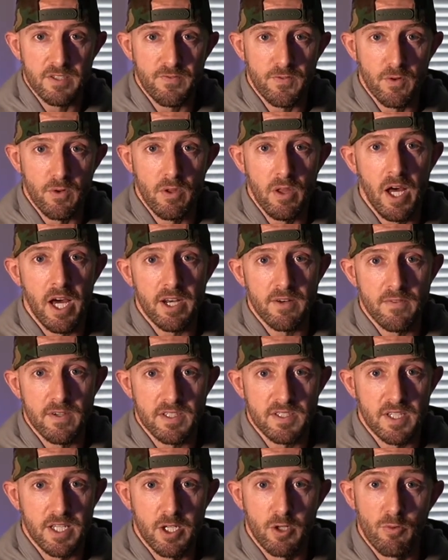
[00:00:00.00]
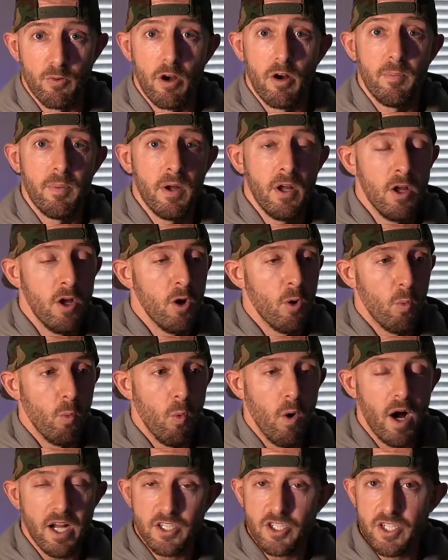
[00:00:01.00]
For a lot of us that grew up
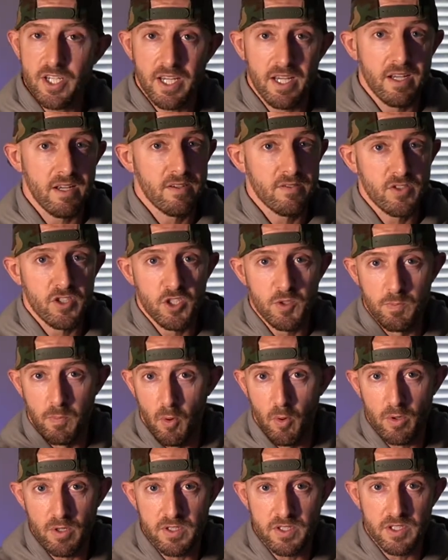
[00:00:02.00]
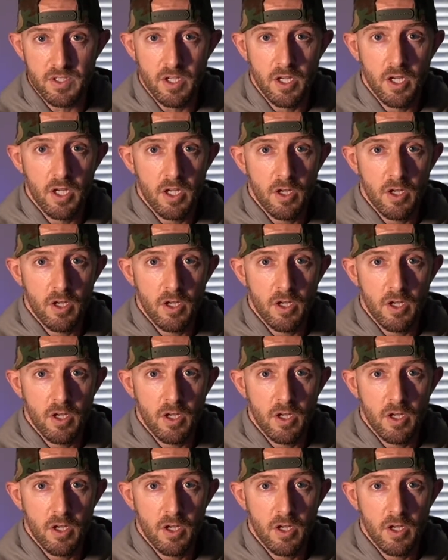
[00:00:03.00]
watching sports